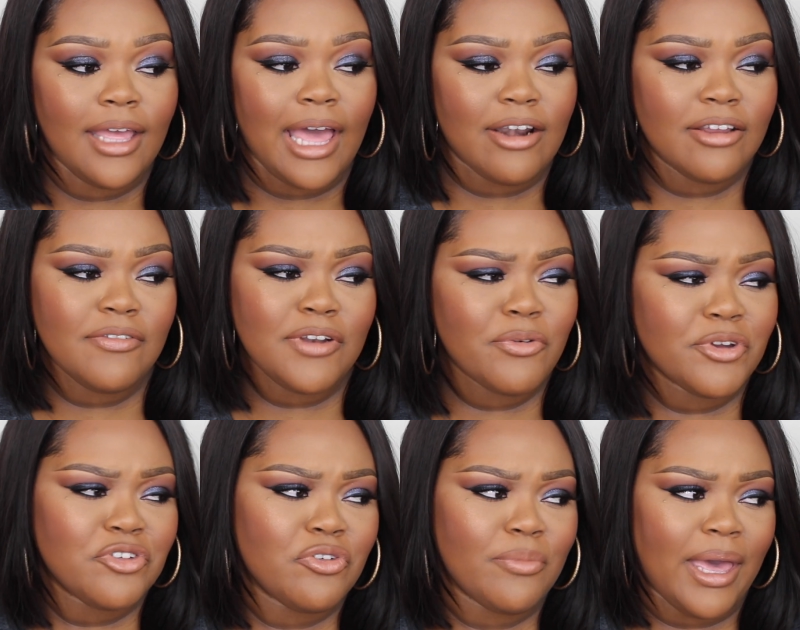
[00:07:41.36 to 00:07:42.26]
I don't even know
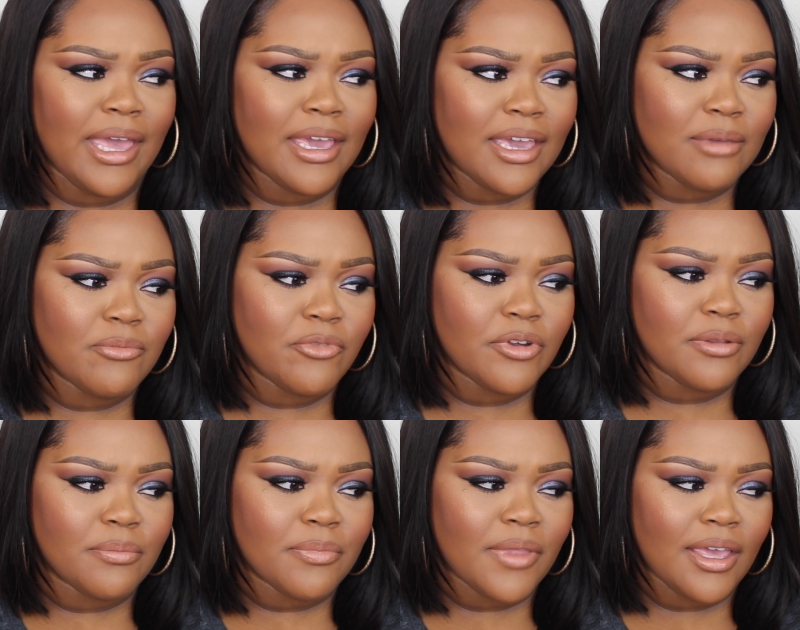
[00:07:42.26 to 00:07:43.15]
where Tremaya came
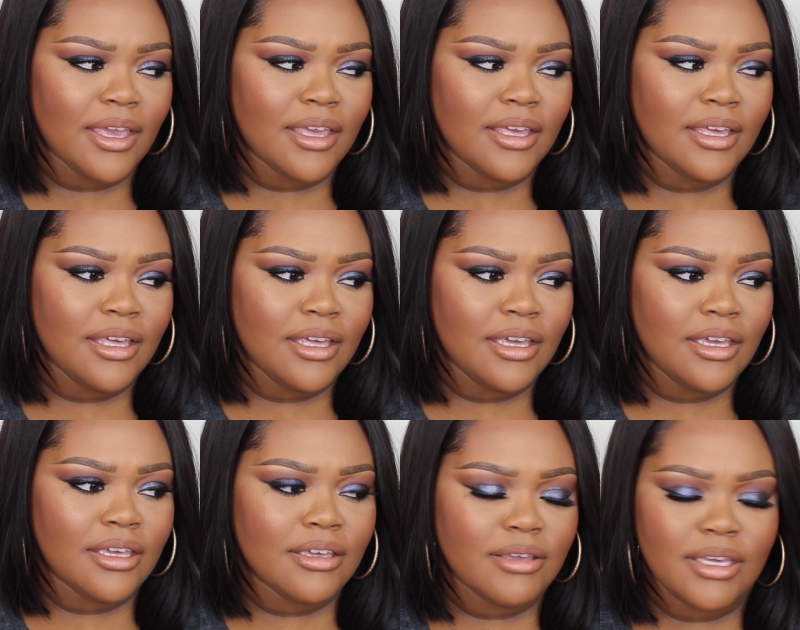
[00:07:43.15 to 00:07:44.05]
from. Like
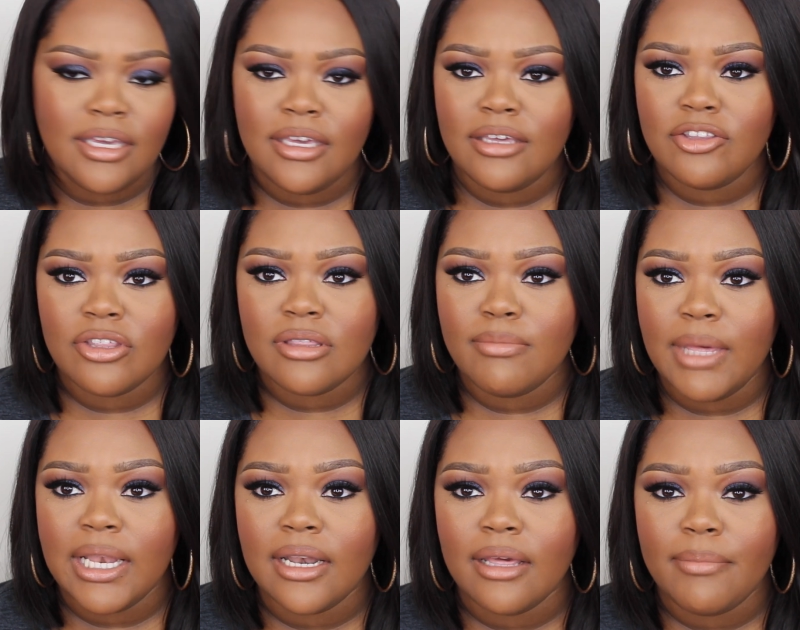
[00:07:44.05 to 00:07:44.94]
he he just
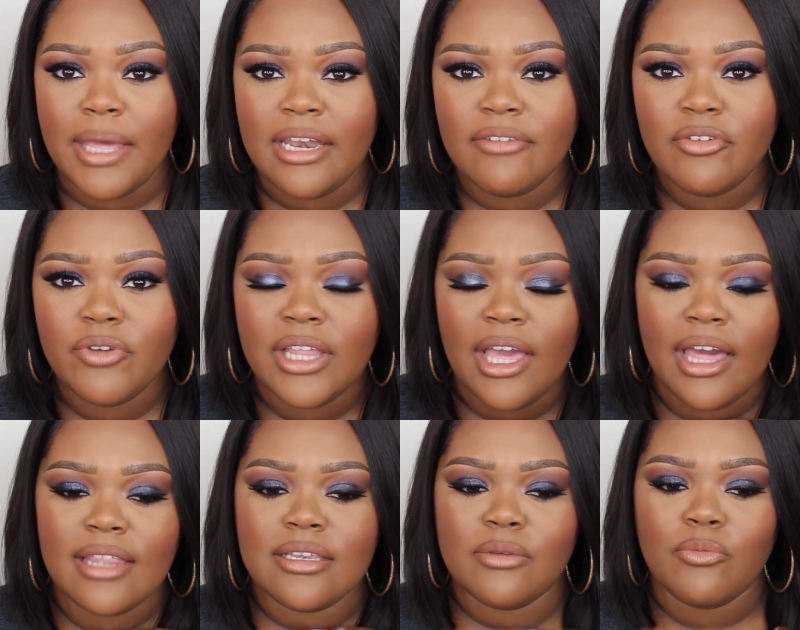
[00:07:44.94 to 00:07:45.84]
made it up. I never really
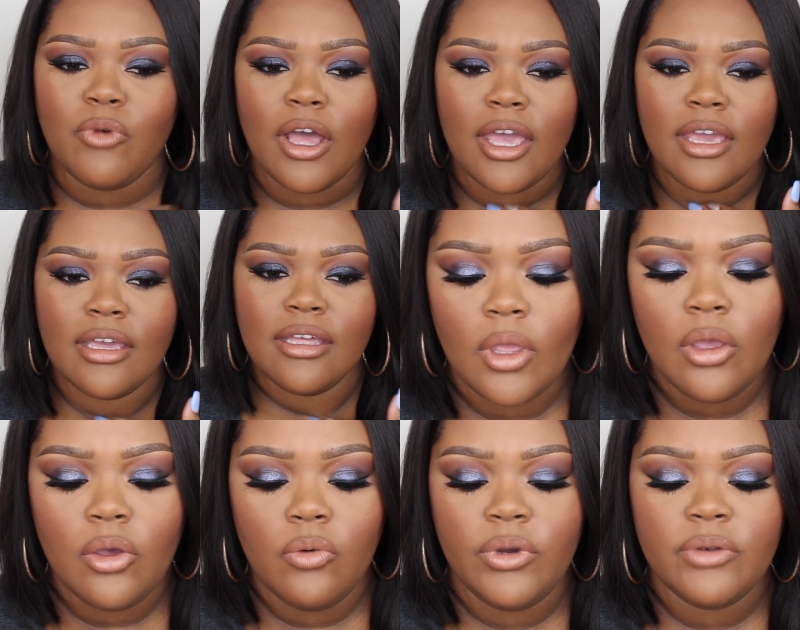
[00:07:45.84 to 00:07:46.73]
asked him why.
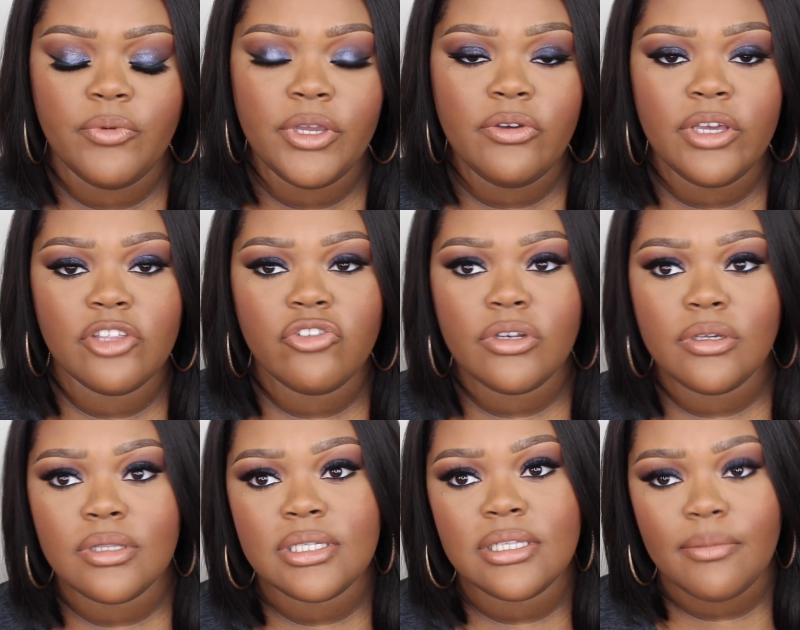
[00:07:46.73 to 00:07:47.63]
When were you
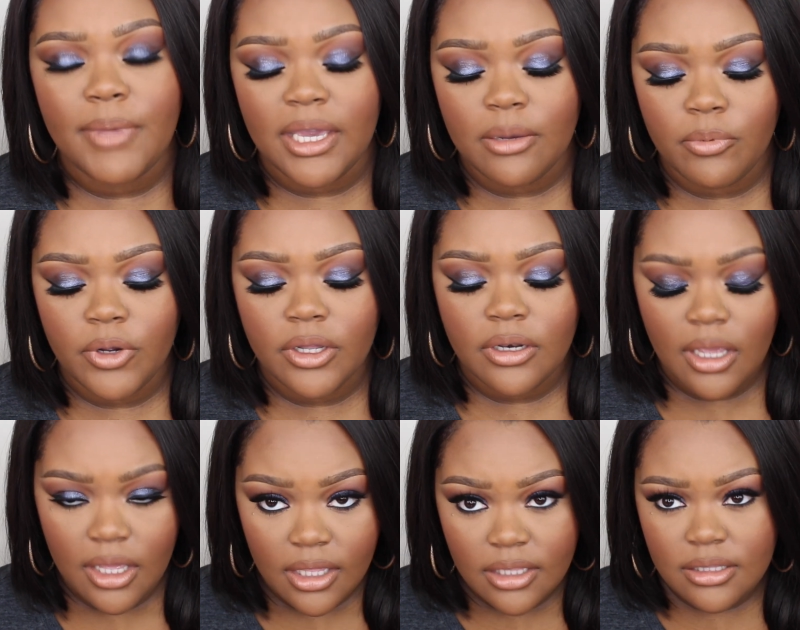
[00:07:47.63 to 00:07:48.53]
introduced to the makeup
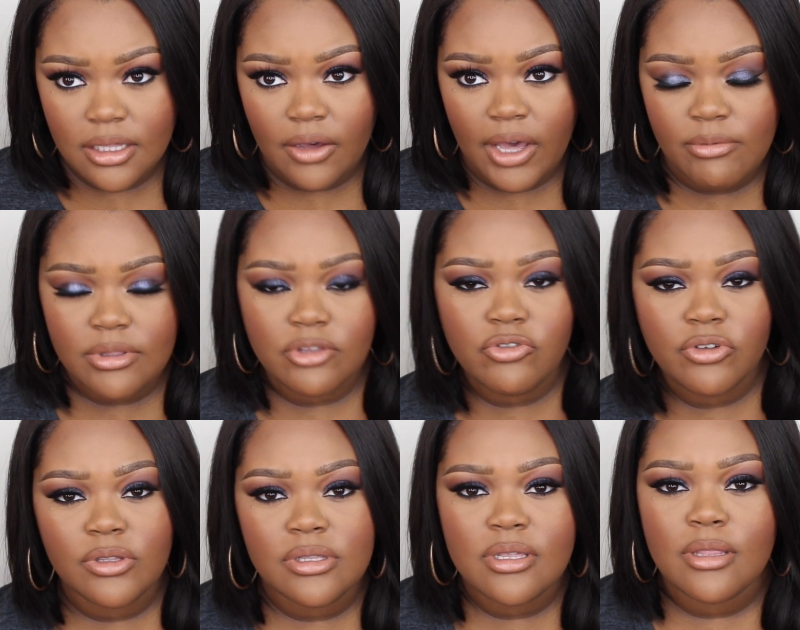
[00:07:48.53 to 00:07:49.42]
world? So I was
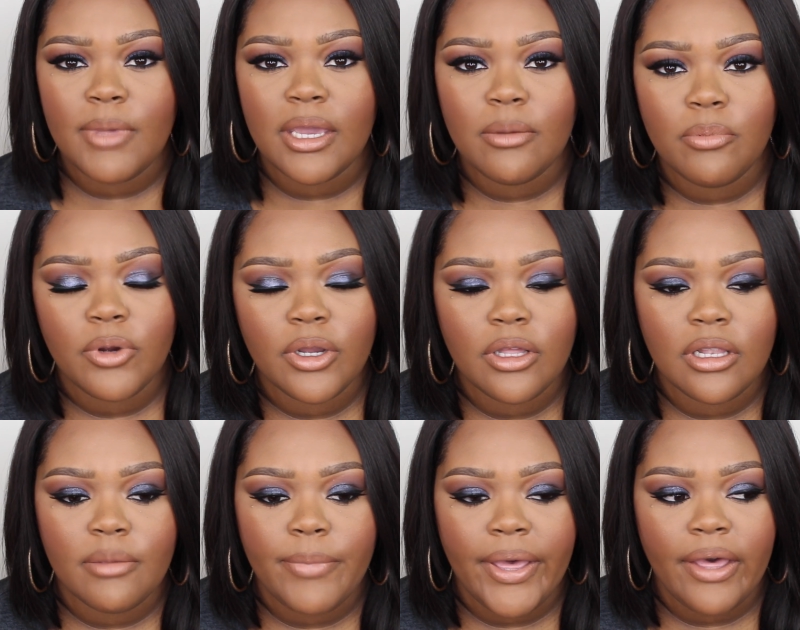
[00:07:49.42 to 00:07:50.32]
introduced to the makeup
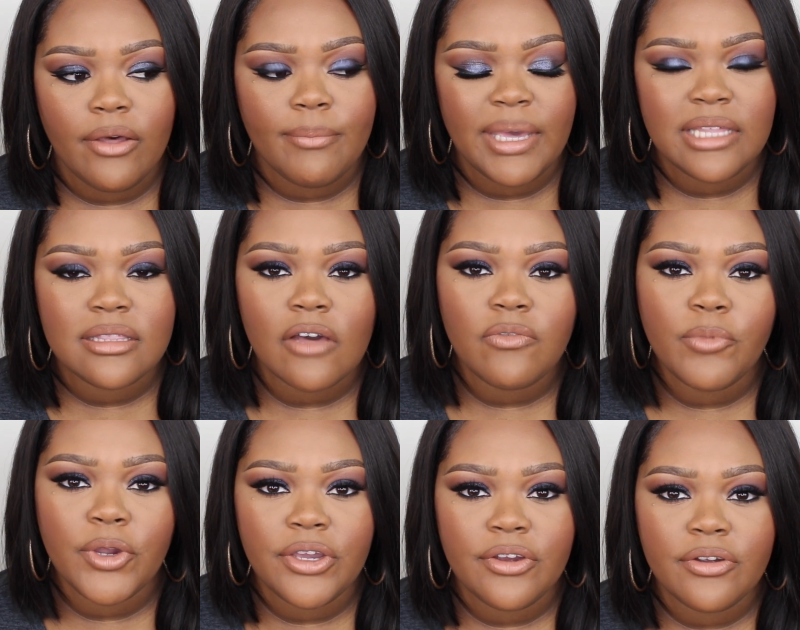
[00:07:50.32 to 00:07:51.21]
world about my
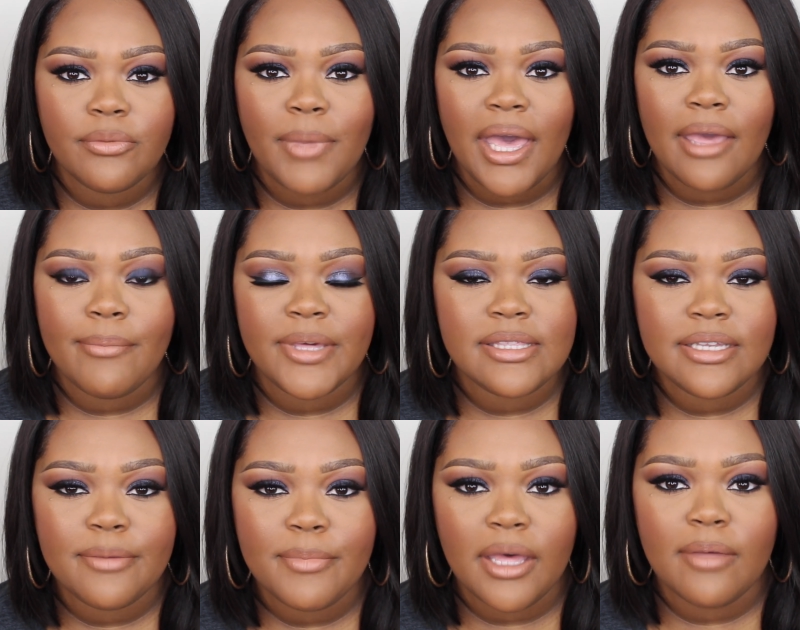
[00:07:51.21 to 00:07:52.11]
sophomore year by my
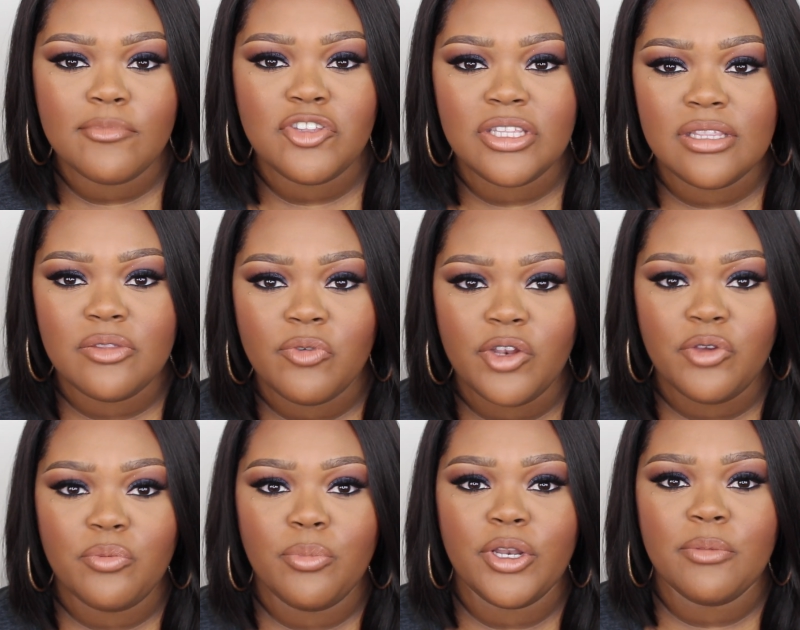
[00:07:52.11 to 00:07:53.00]
stepmom. She's the one
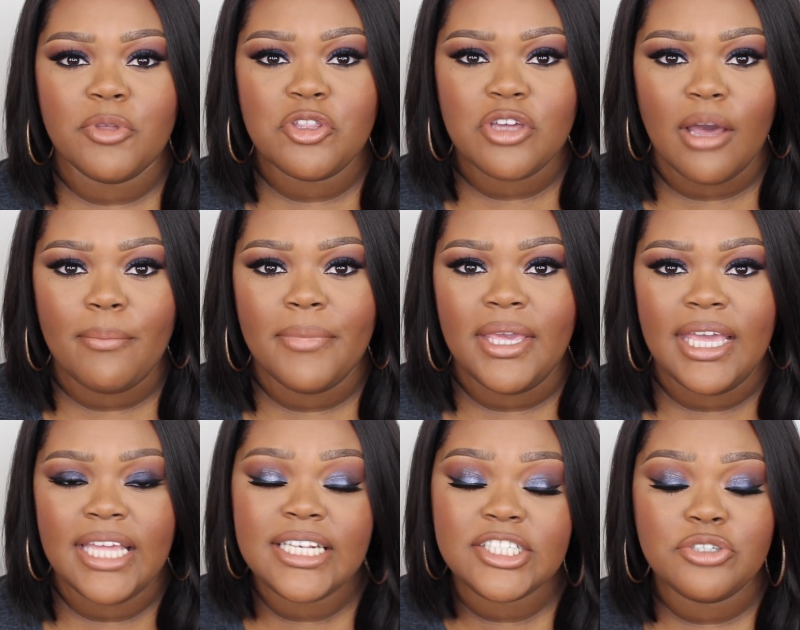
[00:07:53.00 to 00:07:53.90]
who pretty much got
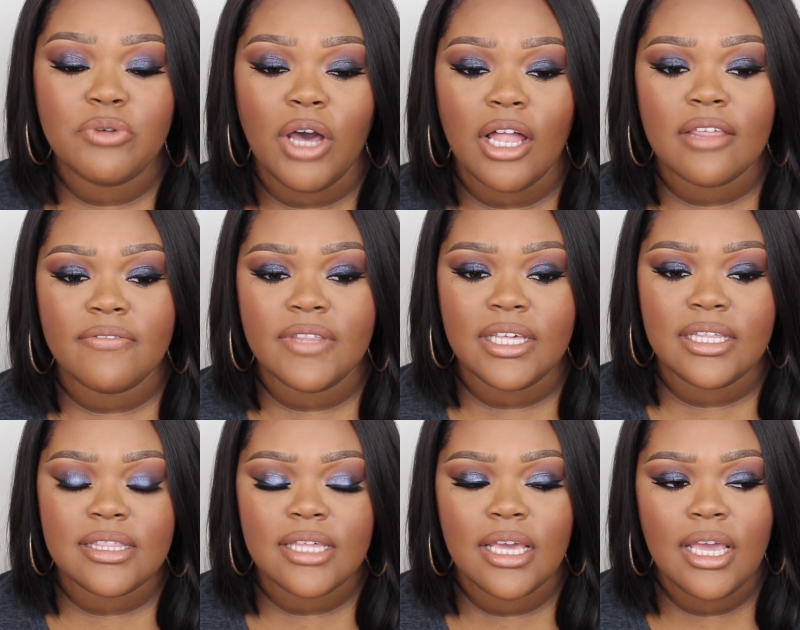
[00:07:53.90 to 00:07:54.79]
me into all of
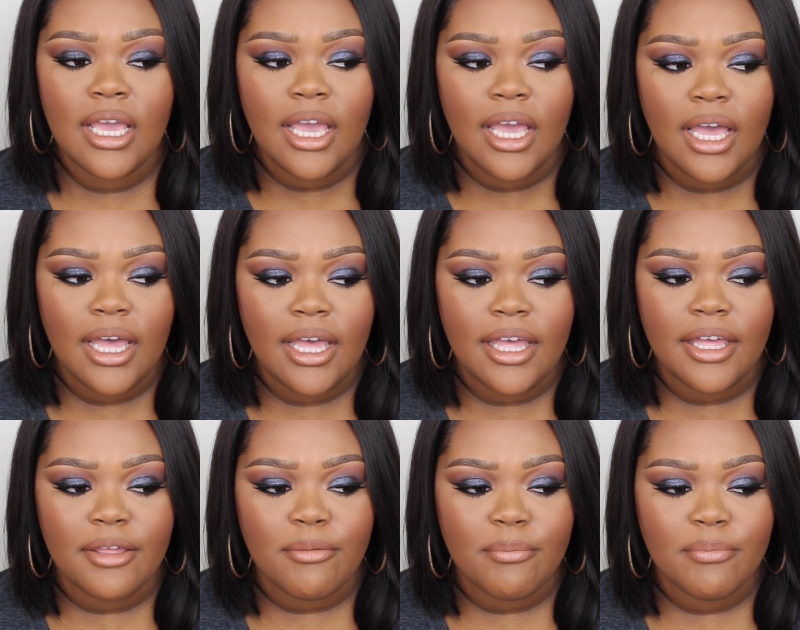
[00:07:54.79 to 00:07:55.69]
this.
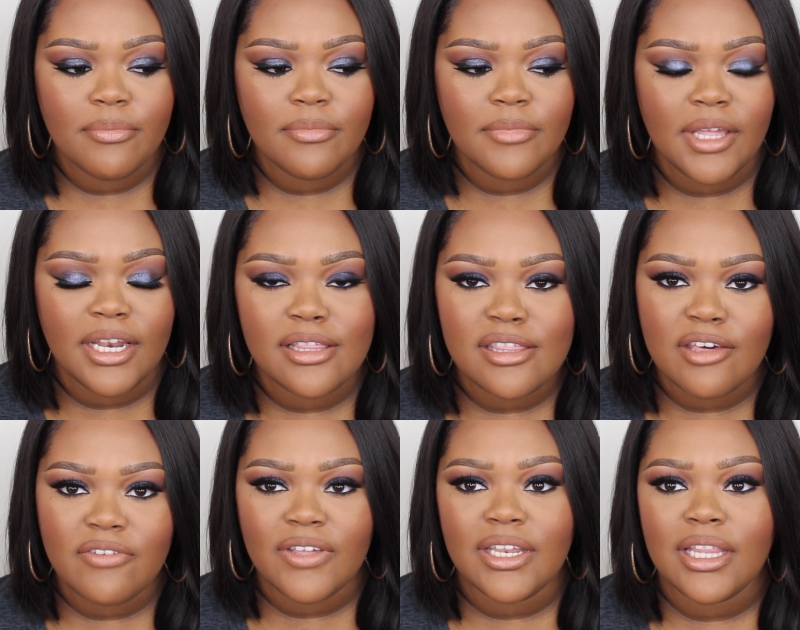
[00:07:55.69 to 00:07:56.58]
Um, and it's
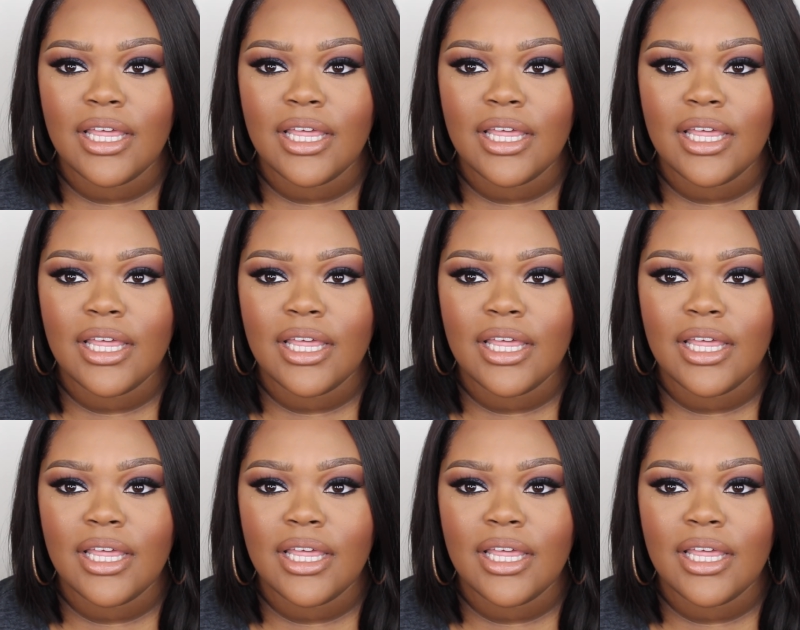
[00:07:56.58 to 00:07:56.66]
so funny.